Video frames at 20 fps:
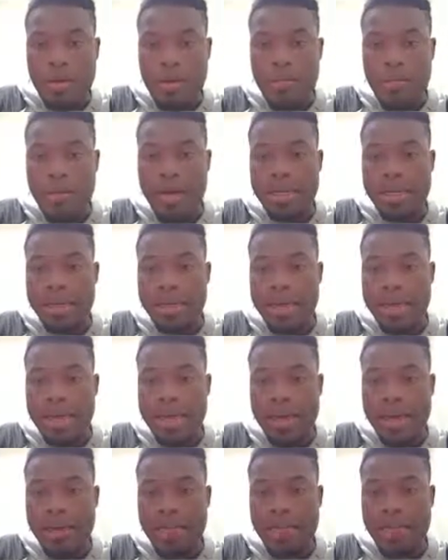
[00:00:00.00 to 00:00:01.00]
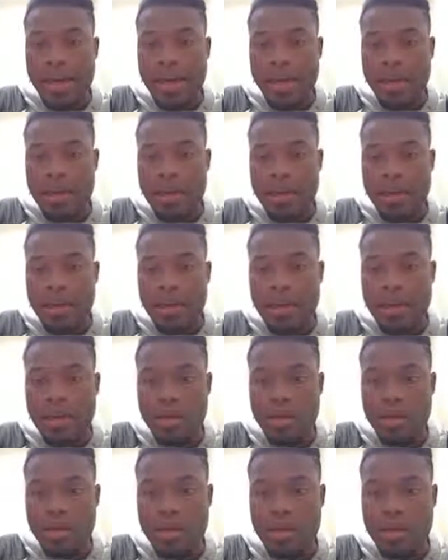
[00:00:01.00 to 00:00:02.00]
by saying vec
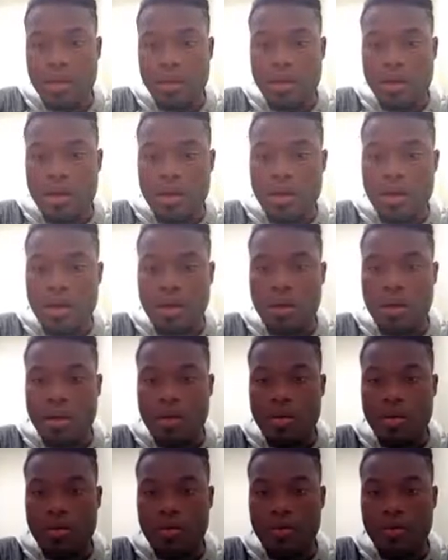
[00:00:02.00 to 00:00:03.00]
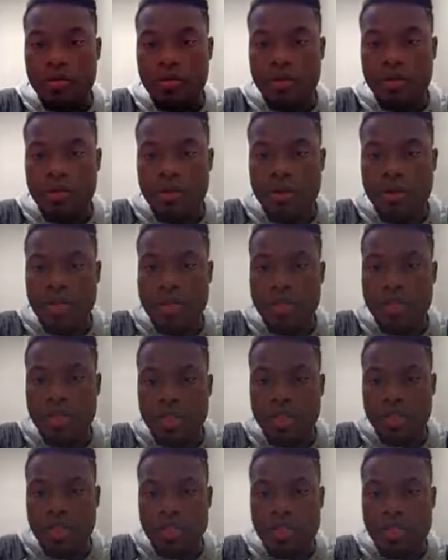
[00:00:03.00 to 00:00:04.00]
of, or
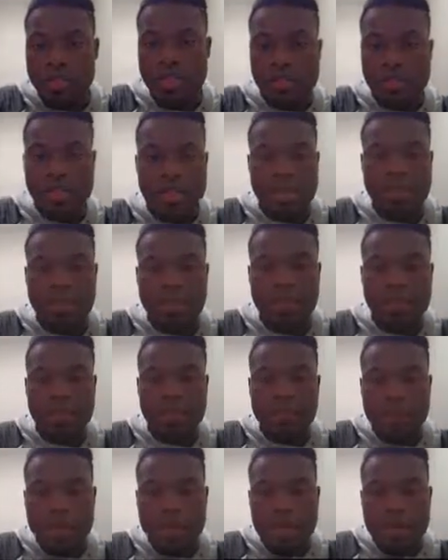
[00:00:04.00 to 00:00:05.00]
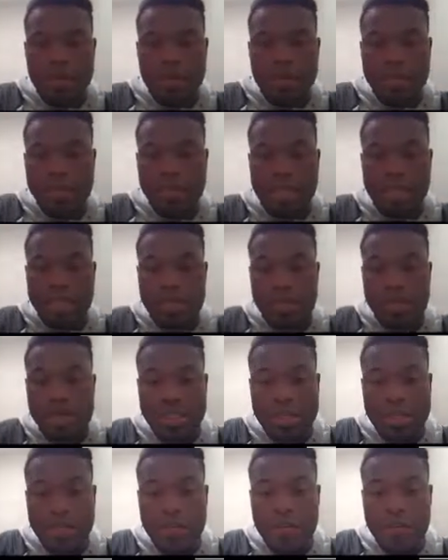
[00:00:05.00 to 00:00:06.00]
actually let's write this down here. We can take this one
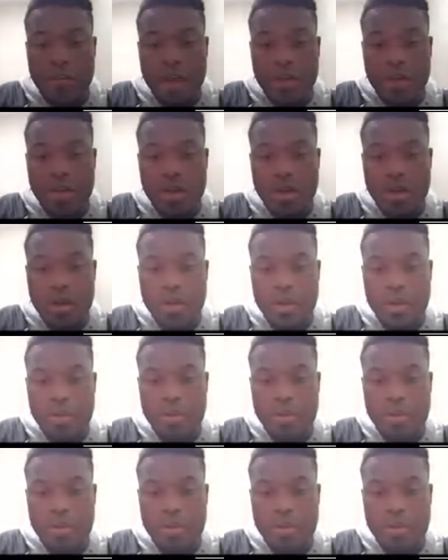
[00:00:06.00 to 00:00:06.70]
step further